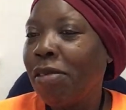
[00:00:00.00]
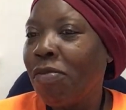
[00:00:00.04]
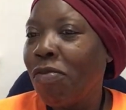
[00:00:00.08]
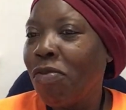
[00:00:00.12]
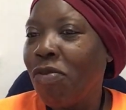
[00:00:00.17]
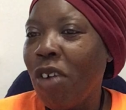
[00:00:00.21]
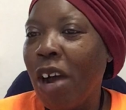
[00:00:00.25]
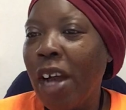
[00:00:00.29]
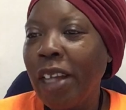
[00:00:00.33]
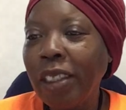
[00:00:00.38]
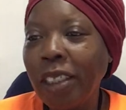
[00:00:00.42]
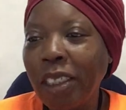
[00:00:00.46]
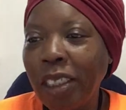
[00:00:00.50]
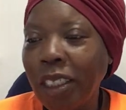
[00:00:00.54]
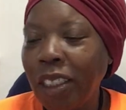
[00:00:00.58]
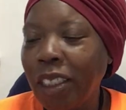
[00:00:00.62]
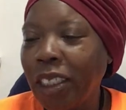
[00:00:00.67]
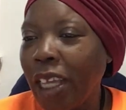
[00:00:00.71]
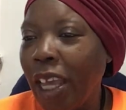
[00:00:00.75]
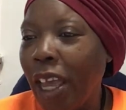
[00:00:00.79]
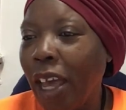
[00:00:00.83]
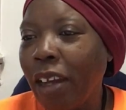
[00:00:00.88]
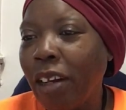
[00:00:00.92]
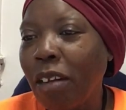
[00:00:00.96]
watch the
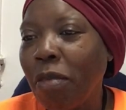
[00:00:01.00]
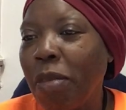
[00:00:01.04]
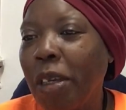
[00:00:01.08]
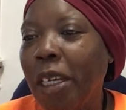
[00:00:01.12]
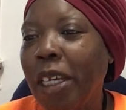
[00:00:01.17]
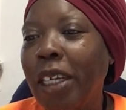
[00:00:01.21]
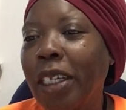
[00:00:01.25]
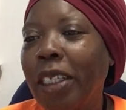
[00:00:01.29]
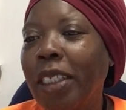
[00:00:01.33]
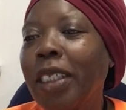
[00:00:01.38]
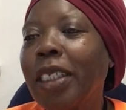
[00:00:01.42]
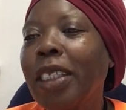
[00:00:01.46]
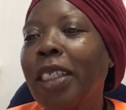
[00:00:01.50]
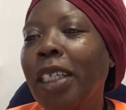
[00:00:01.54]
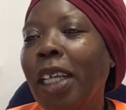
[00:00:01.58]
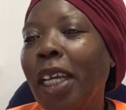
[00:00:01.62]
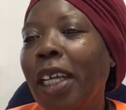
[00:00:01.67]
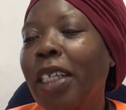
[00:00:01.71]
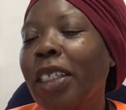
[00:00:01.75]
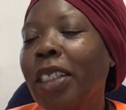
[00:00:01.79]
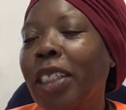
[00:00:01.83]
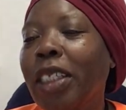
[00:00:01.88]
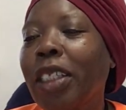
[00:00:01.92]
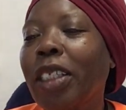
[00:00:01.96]
channel, because
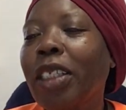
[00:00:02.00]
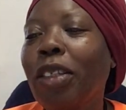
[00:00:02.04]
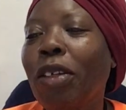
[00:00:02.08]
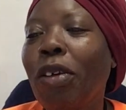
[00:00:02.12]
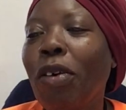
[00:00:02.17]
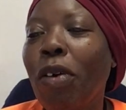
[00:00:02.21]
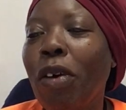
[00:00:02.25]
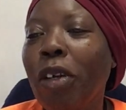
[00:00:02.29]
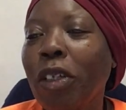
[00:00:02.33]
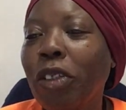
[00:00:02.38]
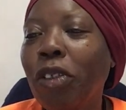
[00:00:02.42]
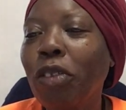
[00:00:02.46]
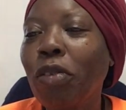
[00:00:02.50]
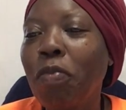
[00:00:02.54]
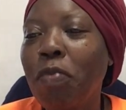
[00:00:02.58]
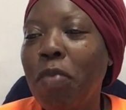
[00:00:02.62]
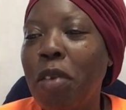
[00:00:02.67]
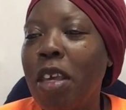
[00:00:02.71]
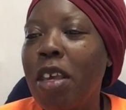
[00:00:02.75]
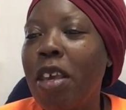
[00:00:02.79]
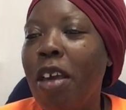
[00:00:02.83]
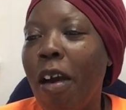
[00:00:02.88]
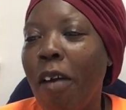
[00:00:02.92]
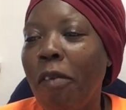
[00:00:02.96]
this is going to
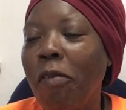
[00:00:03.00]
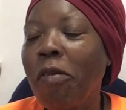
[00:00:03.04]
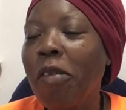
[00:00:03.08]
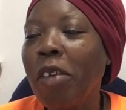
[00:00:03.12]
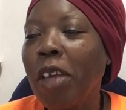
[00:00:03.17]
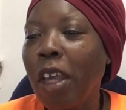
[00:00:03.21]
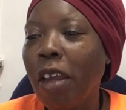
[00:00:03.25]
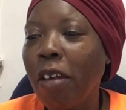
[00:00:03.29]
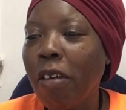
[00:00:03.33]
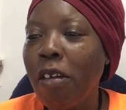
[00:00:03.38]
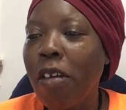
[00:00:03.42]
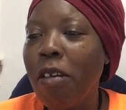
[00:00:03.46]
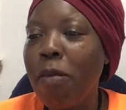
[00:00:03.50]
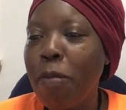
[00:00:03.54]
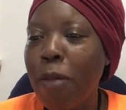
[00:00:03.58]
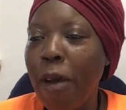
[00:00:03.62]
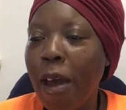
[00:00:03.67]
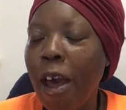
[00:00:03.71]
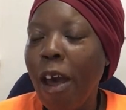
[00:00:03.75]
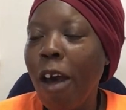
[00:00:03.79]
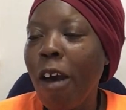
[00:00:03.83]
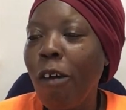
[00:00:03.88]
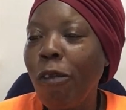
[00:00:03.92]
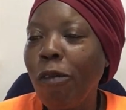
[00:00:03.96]
be a very
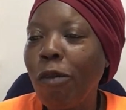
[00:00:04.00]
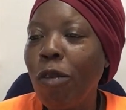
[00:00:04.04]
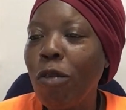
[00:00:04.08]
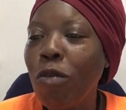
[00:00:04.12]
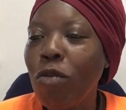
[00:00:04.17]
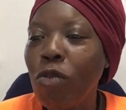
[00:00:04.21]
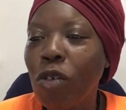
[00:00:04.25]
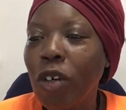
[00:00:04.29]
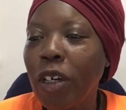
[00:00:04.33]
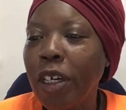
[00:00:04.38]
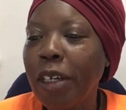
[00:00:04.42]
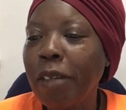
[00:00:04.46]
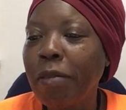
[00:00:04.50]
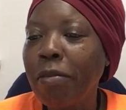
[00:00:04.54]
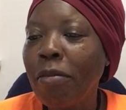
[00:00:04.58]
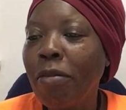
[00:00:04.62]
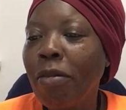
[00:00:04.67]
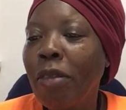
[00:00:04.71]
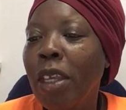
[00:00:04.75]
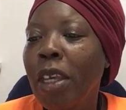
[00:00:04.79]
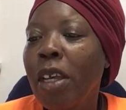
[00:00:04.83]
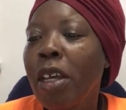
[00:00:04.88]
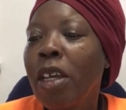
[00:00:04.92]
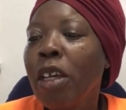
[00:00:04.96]
powerful one
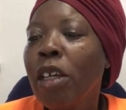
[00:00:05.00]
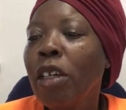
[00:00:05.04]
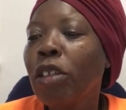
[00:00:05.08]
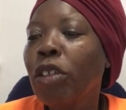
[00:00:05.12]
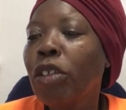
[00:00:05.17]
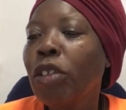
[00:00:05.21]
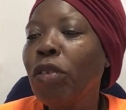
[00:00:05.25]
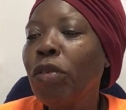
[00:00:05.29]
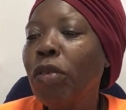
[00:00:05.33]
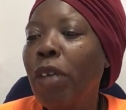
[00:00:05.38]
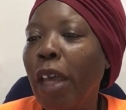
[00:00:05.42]
to